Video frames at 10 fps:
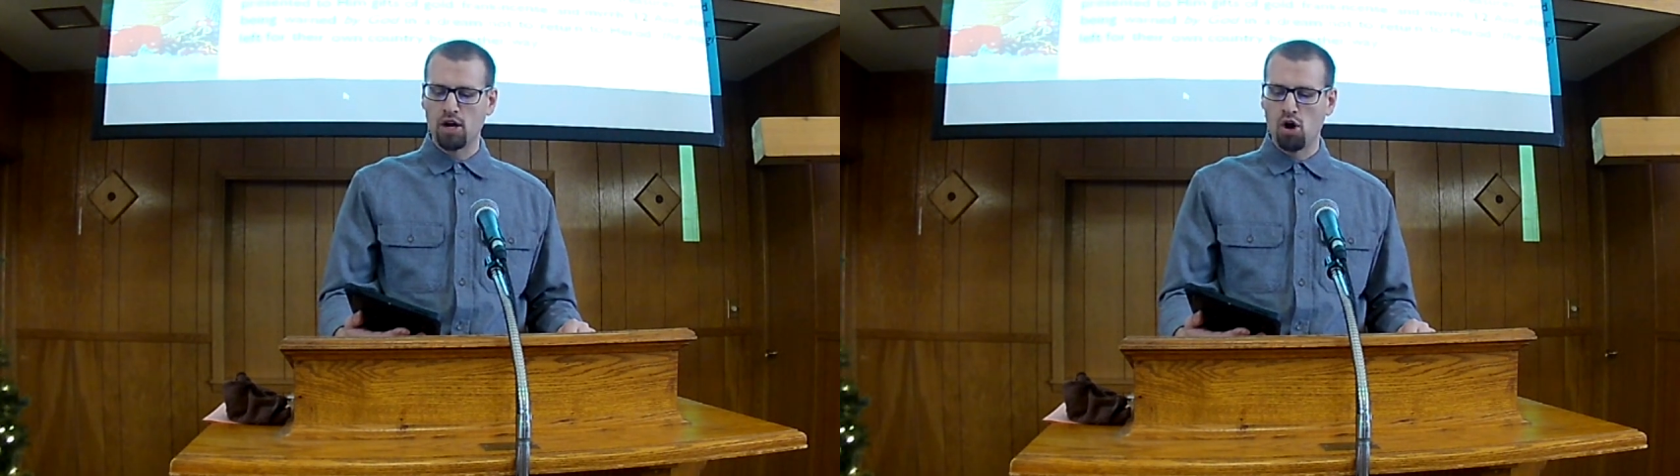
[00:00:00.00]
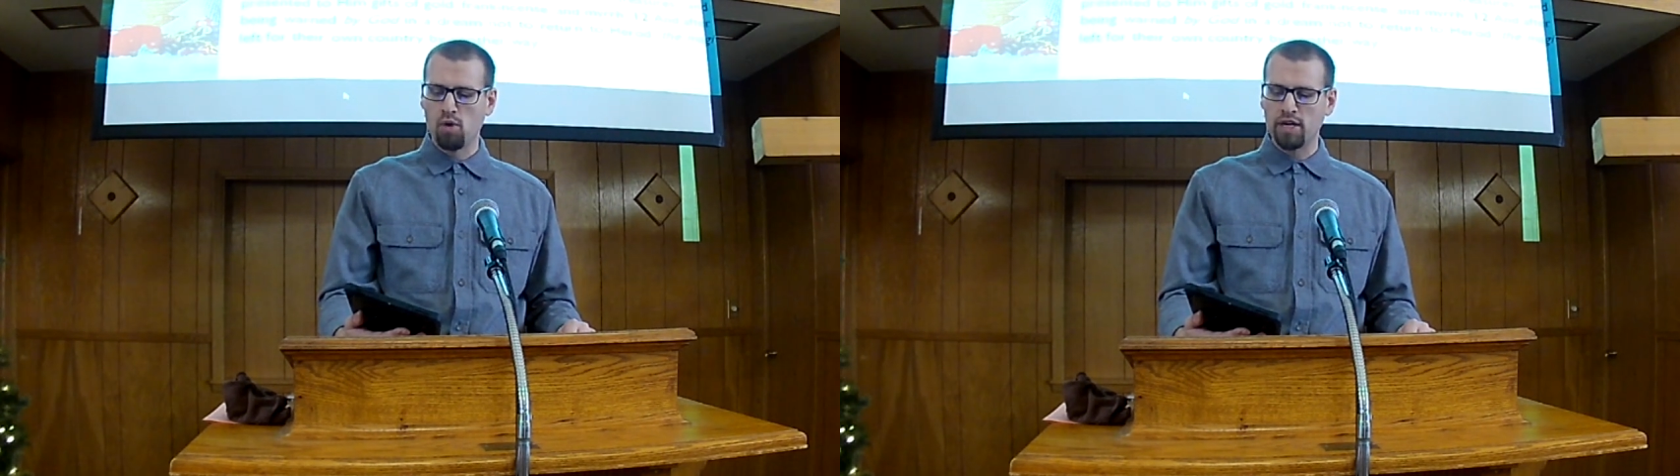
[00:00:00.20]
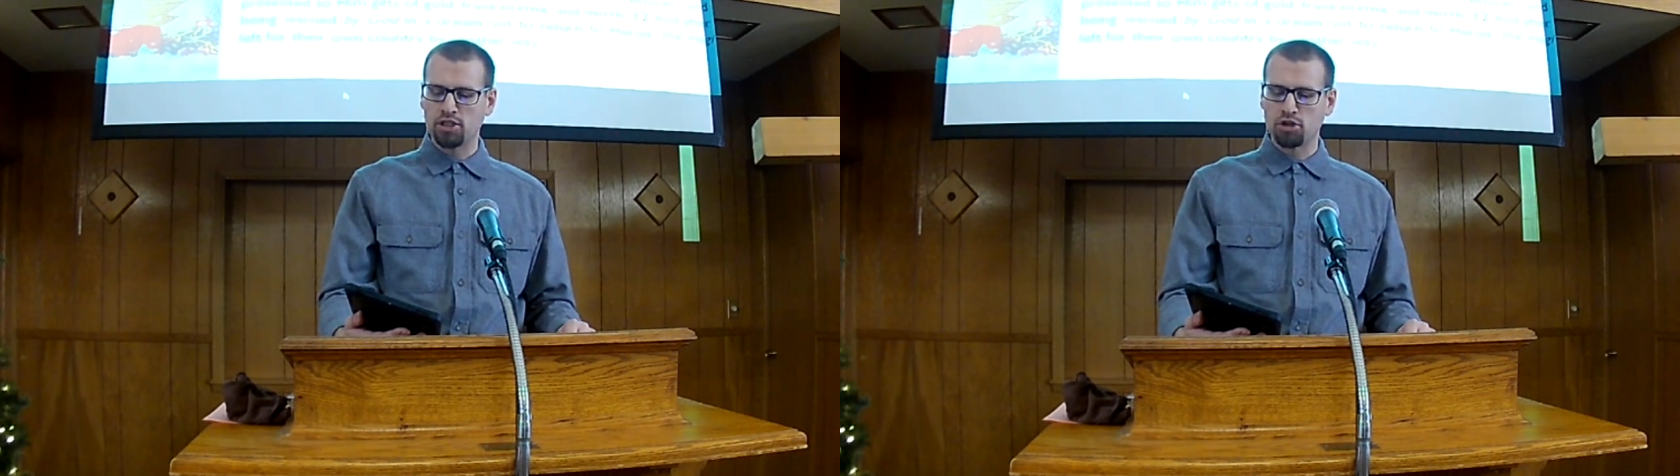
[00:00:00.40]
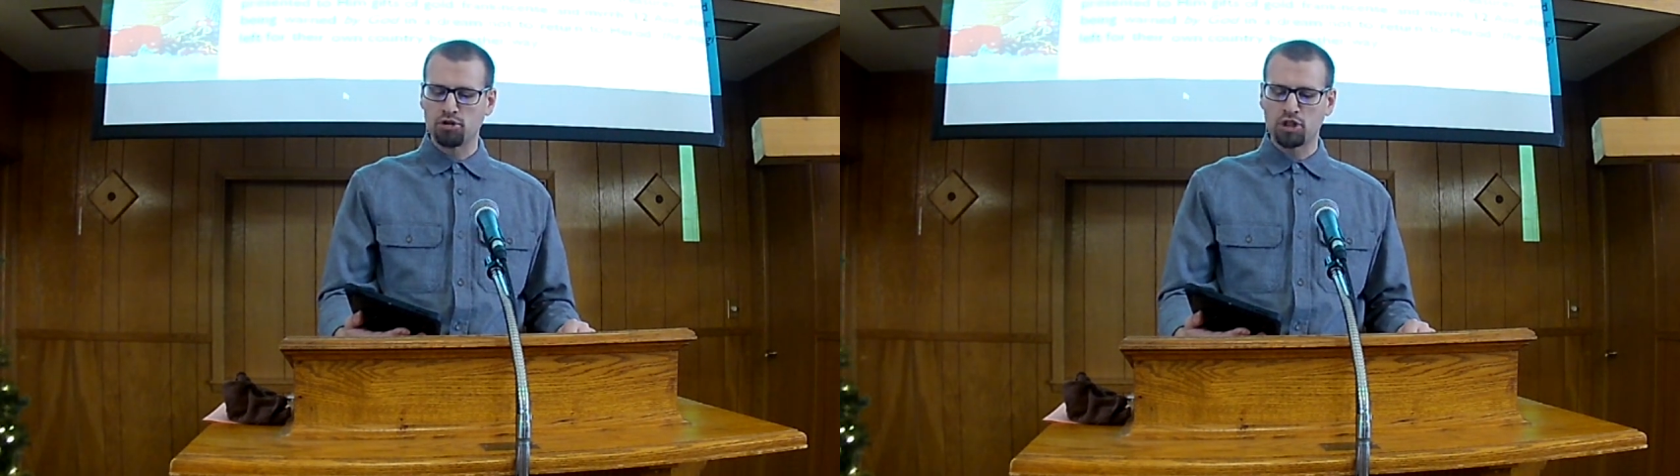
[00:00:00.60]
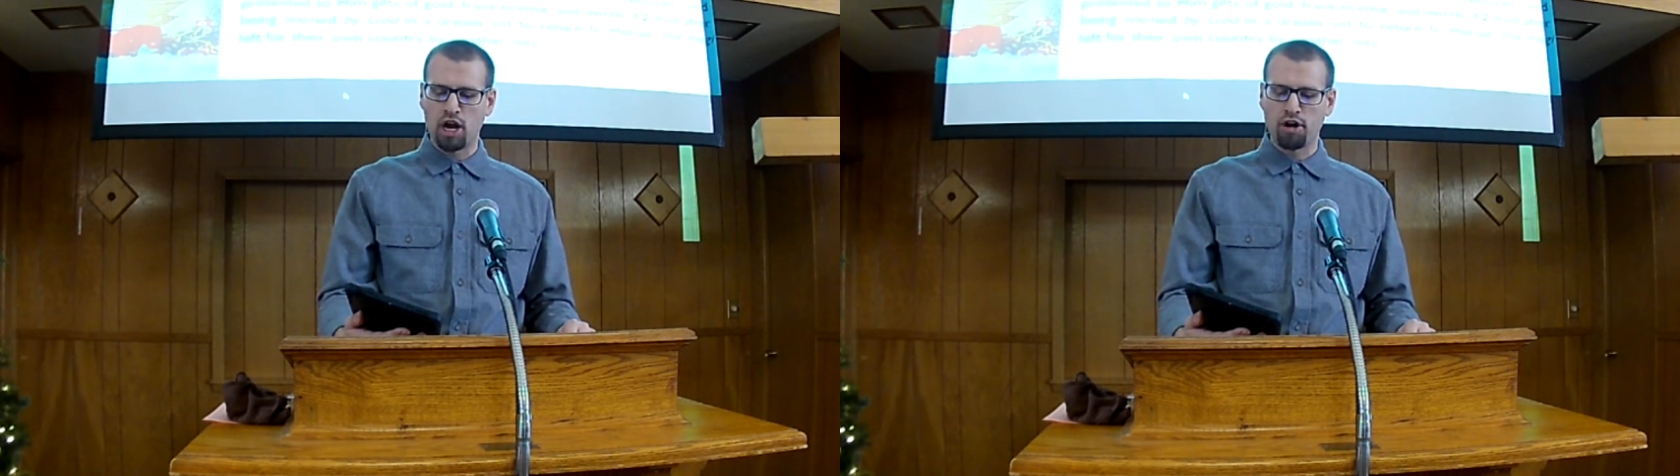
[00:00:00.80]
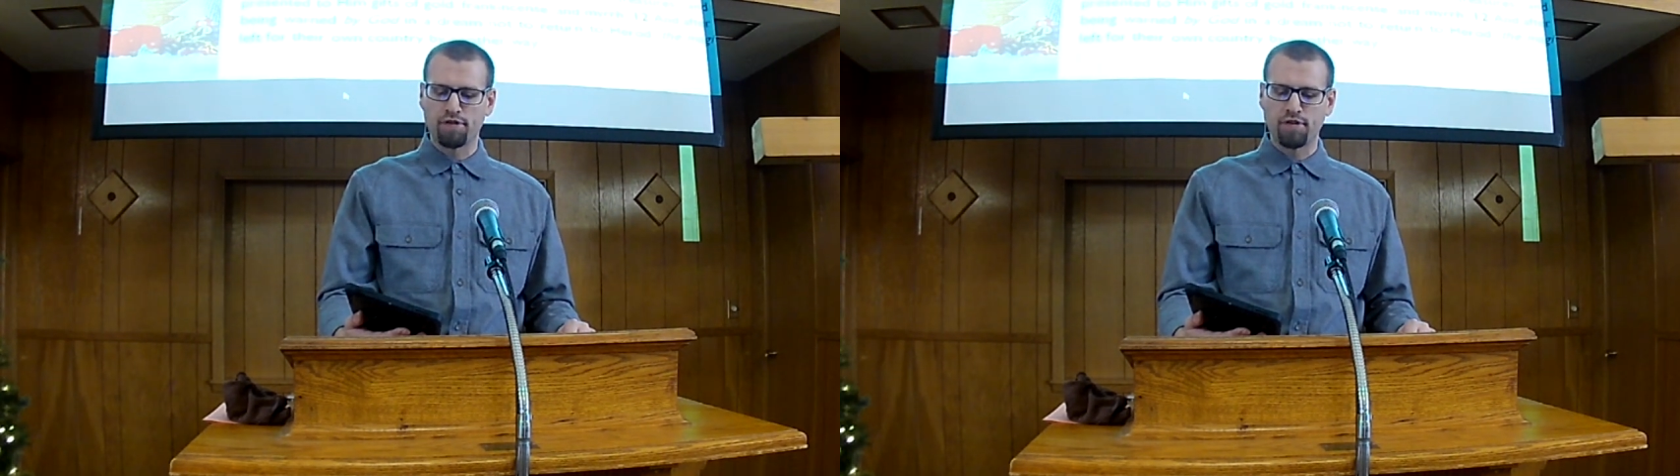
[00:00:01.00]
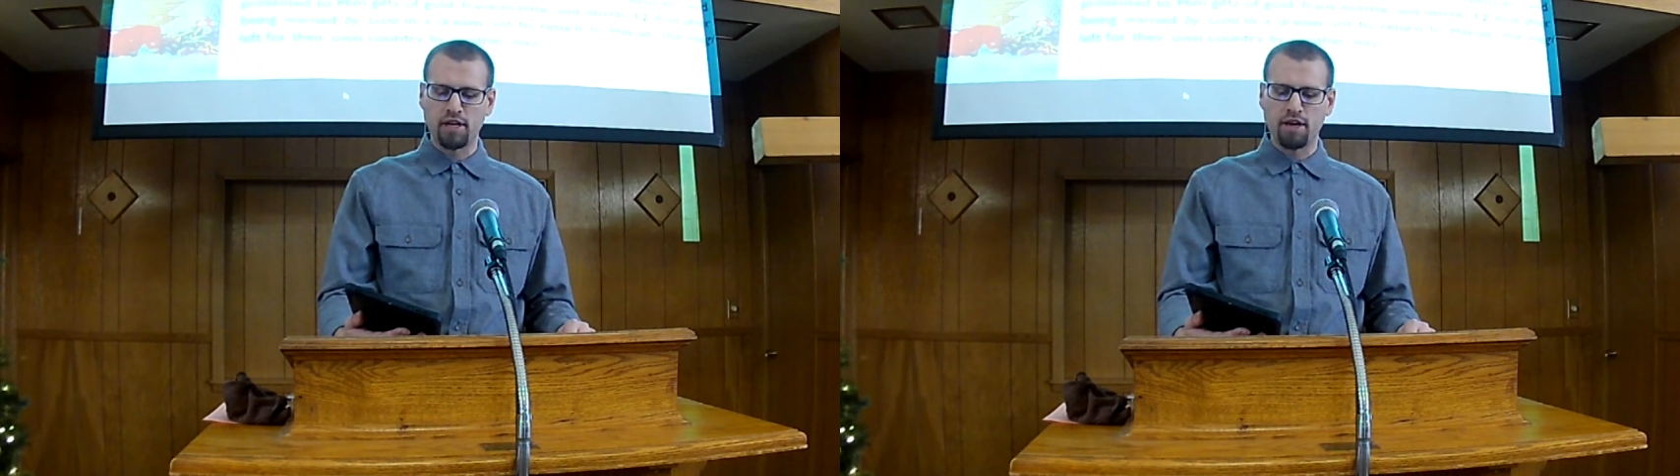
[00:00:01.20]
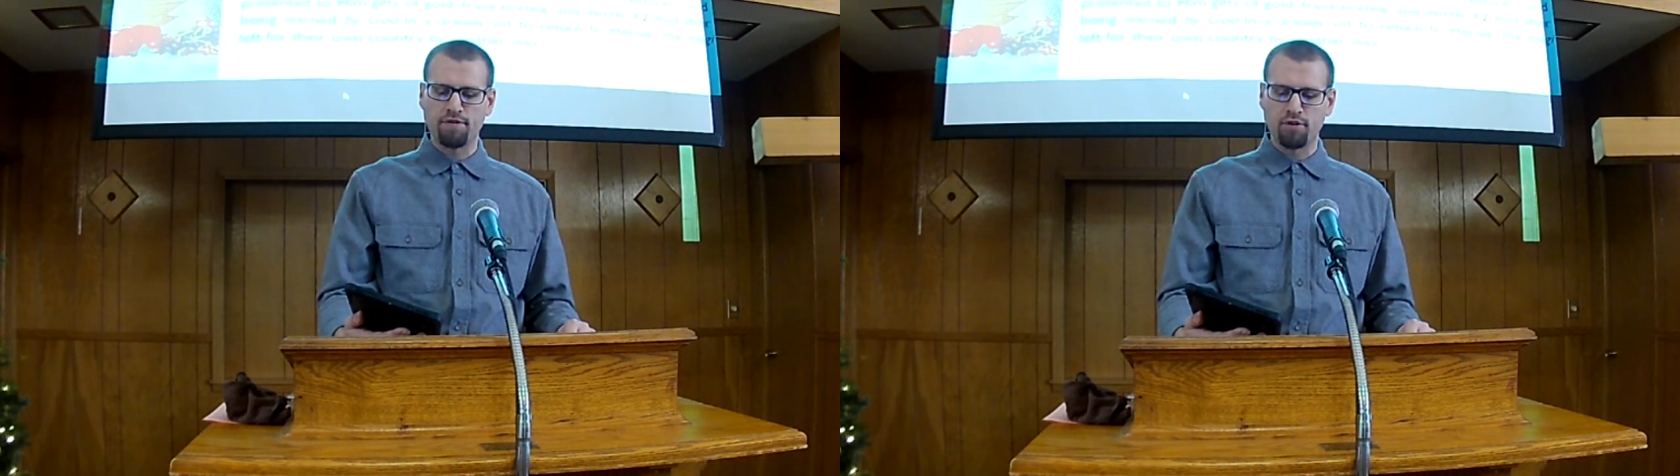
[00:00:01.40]
Go and search
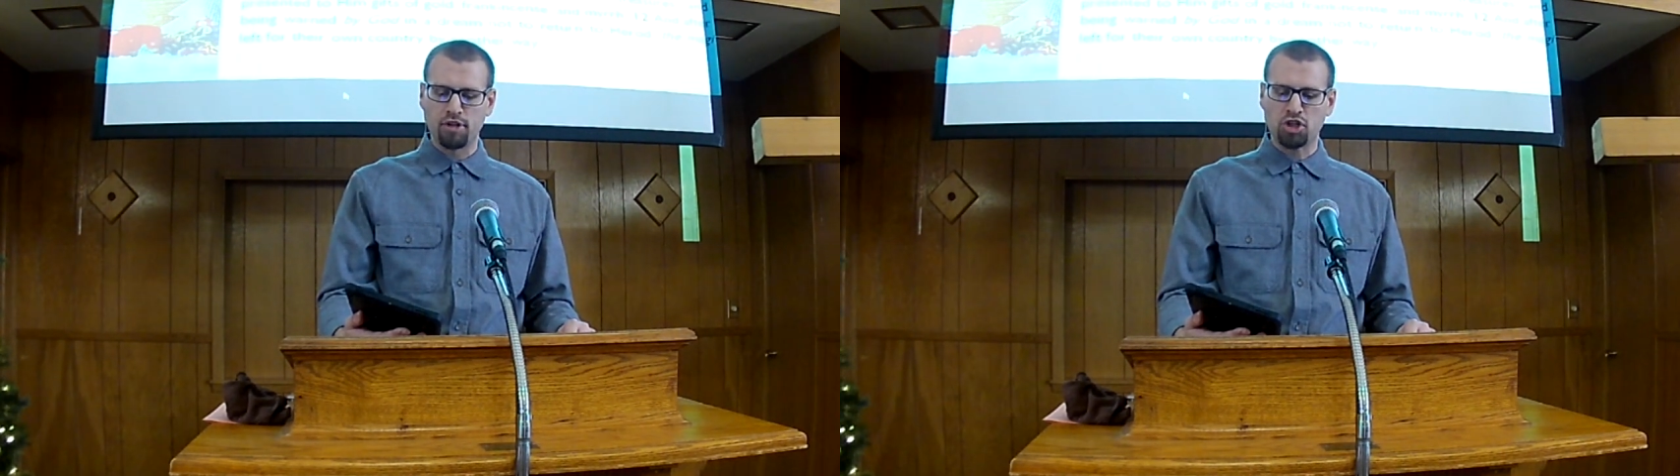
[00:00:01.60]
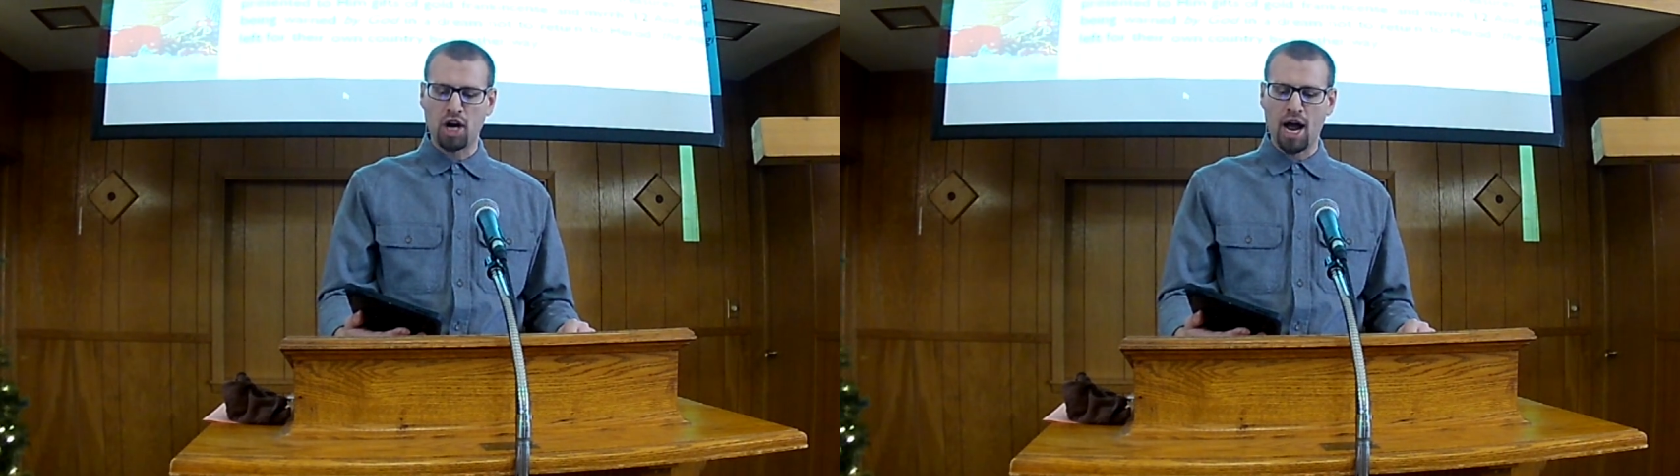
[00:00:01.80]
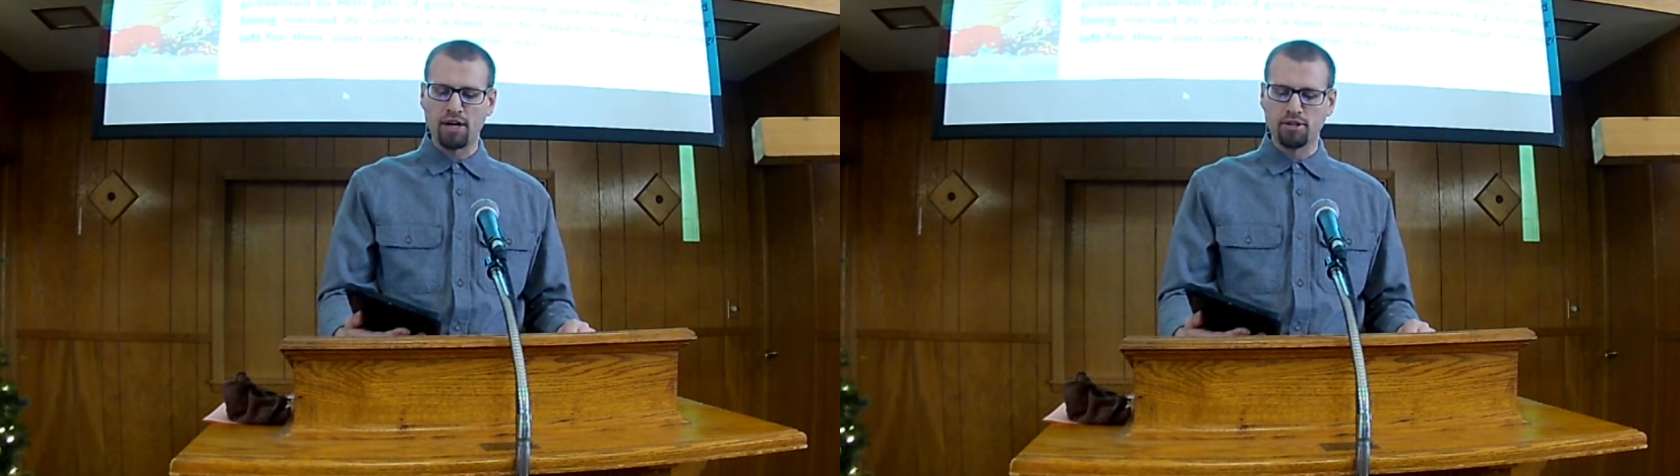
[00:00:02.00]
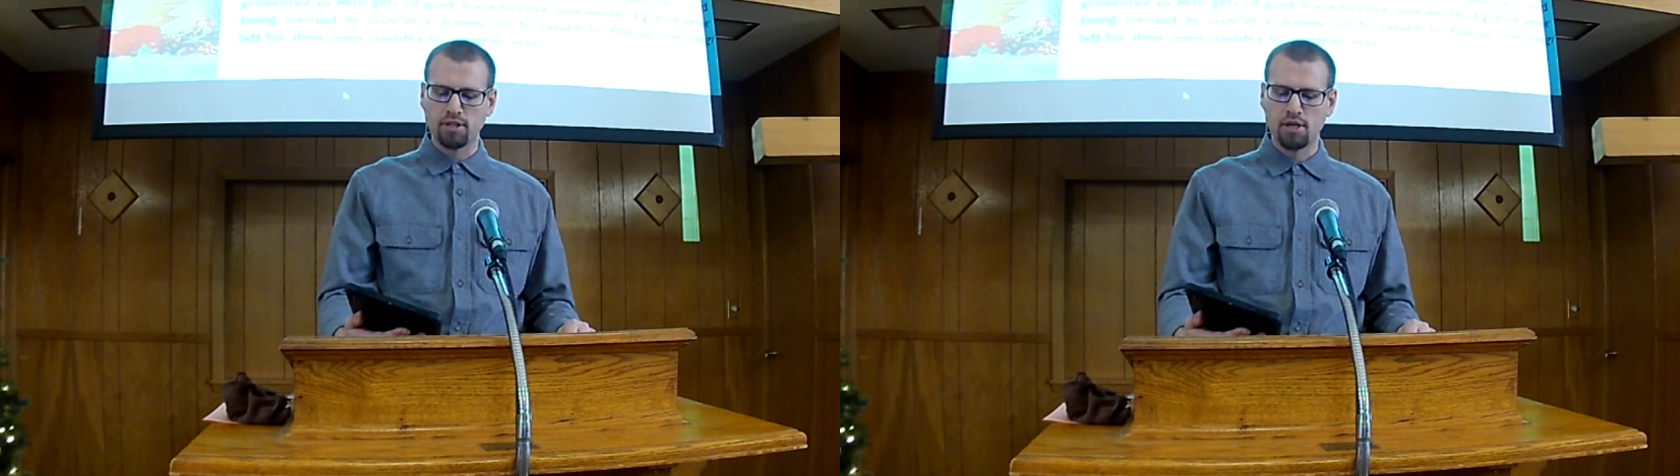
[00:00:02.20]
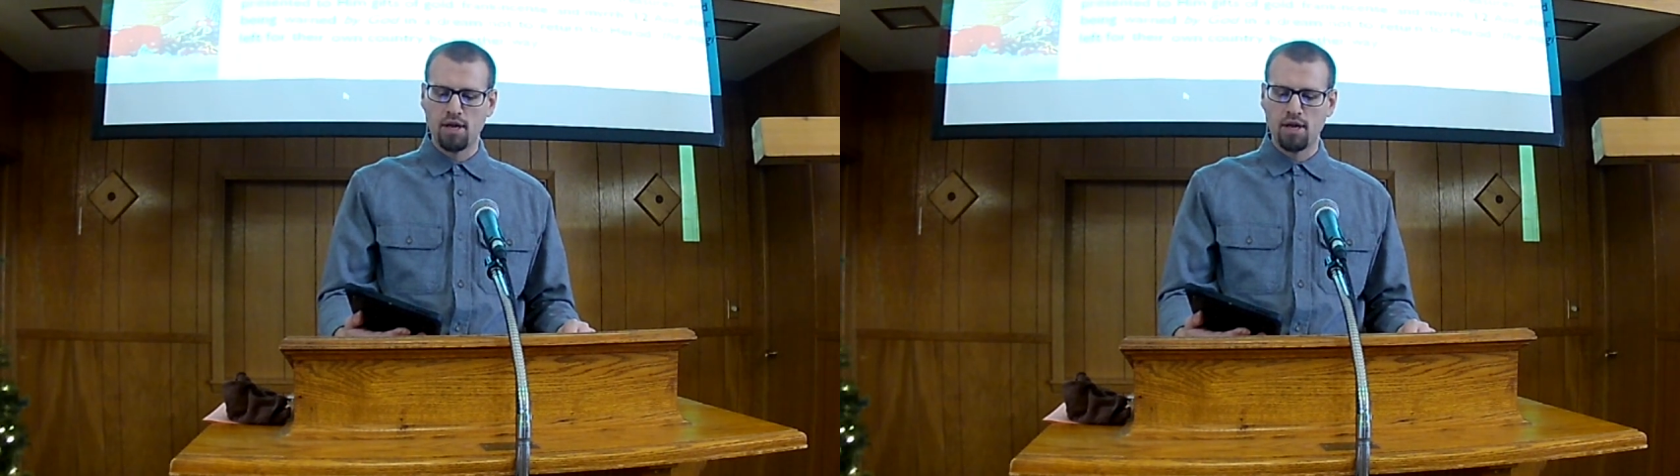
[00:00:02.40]
carefully for the child.